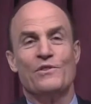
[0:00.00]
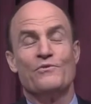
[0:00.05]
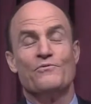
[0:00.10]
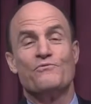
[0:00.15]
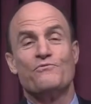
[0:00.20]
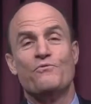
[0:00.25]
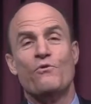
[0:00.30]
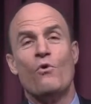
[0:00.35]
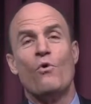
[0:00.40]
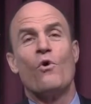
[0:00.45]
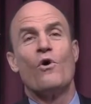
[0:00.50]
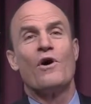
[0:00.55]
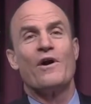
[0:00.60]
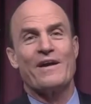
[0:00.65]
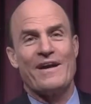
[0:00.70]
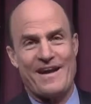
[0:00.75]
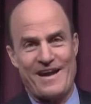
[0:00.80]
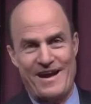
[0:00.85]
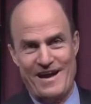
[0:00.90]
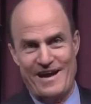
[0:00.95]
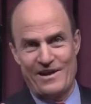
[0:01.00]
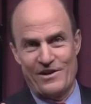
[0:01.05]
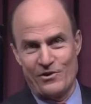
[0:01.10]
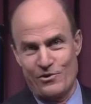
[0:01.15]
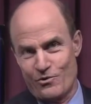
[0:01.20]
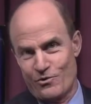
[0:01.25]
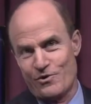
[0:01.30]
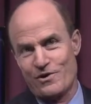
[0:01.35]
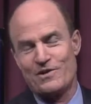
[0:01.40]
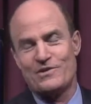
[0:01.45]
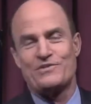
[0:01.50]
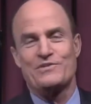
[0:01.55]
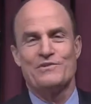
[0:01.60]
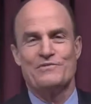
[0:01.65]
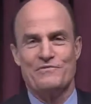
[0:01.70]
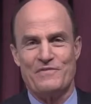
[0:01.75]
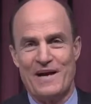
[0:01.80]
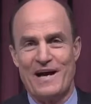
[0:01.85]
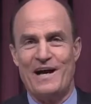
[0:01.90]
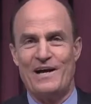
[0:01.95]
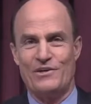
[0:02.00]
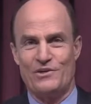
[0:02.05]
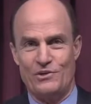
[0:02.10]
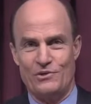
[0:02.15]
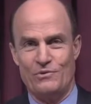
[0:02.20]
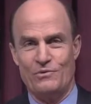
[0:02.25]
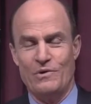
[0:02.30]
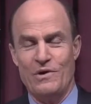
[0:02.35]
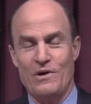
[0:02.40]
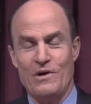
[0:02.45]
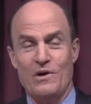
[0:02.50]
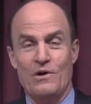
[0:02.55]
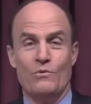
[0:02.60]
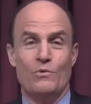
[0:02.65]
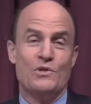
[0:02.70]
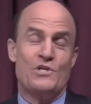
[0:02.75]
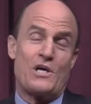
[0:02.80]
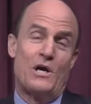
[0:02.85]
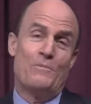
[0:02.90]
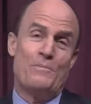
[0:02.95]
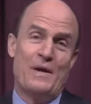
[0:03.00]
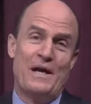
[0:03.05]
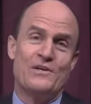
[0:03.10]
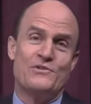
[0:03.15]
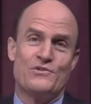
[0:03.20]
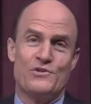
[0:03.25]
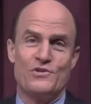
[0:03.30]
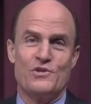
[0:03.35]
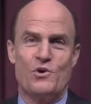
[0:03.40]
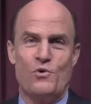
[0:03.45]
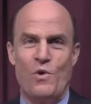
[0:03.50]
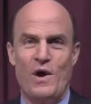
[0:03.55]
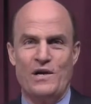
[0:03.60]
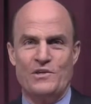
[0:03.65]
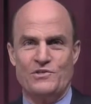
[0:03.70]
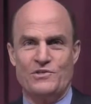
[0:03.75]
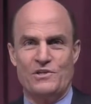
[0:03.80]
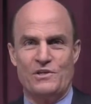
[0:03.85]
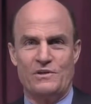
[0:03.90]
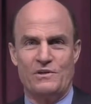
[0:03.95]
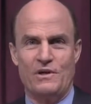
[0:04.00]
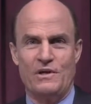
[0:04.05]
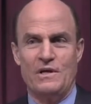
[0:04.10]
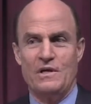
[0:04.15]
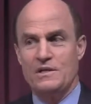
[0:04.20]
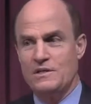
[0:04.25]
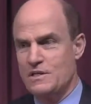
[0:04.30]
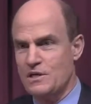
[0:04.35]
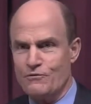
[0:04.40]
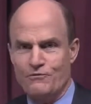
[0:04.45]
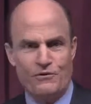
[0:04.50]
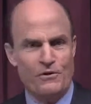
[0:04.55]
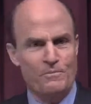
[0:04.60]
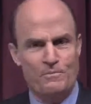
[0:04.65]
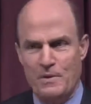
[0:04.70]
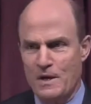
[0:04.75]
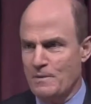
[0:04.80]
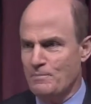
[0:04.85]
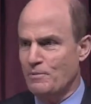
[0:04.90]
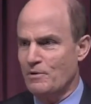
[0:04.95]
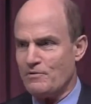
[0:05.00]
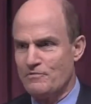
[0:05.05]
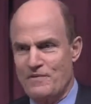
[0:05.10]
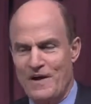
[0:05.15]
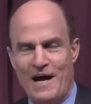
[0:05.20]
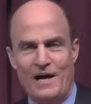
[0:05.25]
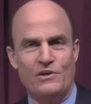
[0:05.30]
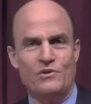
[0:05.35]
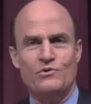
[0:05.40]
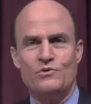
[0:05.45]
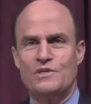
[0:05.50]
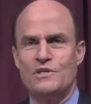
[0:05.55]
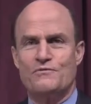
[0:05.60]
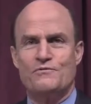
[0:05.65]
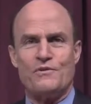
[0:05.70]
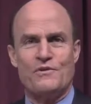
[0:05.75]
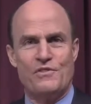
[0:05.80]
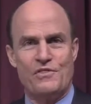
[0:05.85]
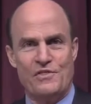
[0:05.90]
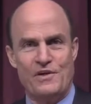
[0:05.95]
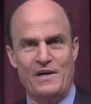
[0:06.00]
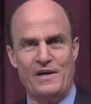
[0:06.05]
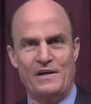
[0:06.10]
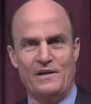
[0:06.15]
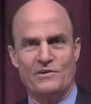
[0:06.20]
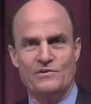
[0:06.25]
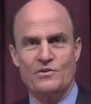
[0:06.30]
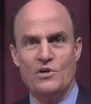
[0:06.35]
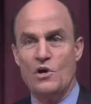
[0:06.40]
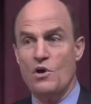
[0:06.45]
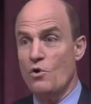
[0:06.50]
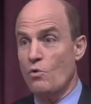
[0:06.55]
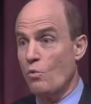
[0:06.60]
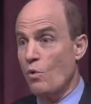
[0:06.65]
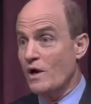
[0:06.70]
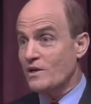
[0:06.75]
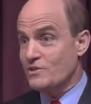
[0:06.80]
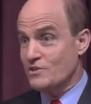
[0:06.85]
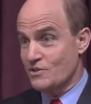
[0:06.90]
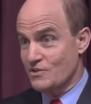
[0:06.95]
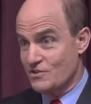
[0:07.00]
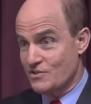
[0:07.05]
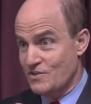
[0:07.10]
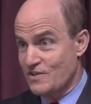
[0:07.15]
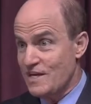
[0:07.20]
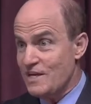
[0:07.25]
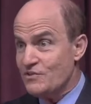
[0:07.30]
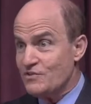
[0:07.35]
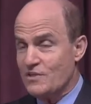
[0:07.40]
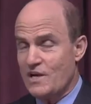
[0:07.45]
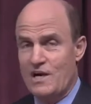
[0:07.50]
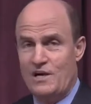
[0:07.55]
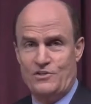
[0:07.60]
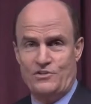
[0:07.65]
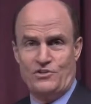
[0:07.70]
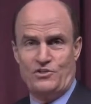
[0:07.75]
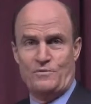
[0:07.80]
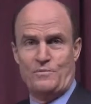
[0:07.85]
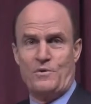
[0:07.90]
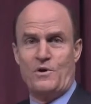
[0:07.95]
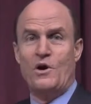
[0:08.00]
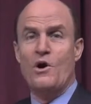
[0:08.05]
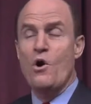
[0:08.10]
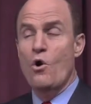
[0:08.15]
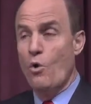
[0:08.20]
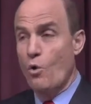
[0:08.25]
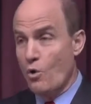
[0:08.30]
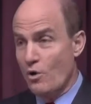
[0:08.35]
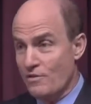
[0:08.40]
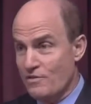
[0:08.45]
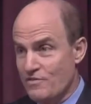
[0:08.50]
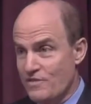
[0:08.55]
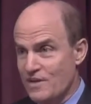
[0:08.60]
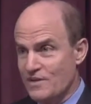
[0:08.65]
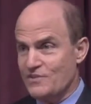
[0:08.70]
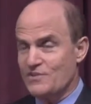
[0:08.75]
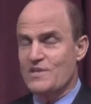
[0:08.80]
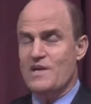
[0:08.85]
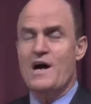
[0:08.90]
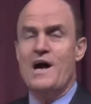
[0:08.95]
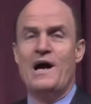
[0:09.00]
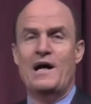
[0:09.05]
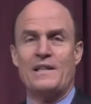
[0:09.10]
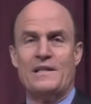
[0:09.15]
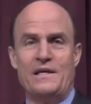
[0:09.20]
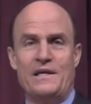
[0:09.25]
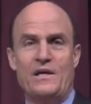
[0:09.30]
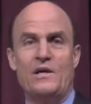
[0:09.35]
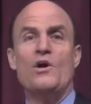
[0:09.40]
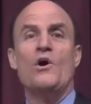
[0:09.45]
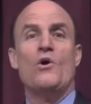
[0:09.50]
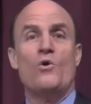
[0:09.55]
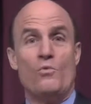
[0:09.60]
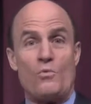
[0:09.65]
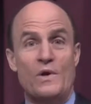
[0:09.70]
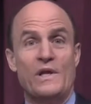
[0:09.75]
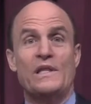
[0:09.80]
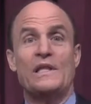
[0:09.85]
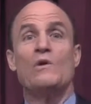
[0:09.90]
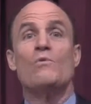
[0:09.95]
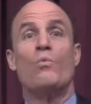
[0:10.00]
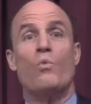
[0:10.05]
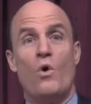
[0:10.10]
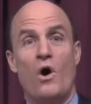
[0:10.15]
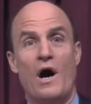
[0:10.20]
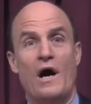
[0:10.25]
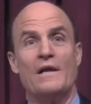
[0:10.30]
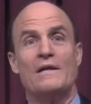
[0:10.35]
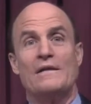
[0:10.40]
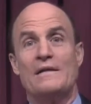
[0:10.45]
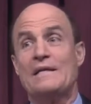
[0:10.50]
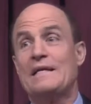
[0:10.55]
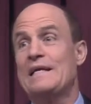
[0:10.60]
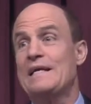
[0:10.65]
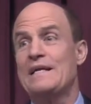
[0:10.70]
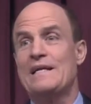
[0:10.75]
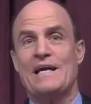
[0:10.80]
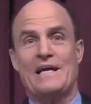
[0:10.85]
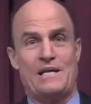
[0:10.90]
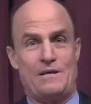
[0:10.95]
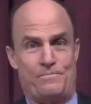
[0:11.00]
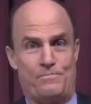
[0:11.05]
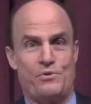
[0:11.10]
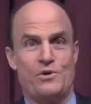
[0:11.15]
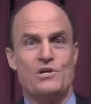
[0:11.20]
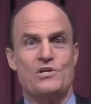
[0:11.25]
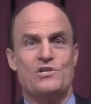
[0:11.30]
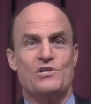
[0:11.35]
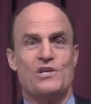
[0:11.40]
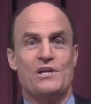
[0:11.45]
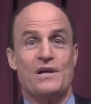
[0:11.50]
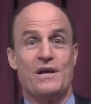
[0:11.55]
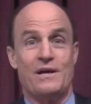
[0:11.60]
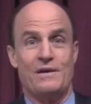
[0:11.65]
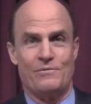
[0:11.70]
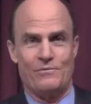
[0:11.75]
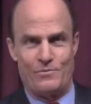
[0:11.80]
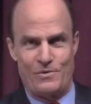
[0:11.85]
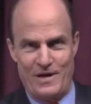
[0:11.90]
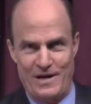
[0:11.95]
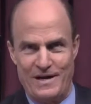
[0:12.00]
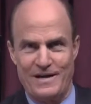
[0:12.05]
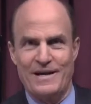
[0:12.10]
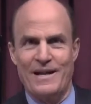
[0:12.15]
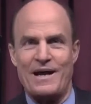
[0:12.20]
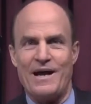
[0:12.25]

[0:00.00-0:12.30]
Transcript: The 4 categories of value, which help answer the question, different people value different things. What does this customer or this colleague really want, need, and appreciate right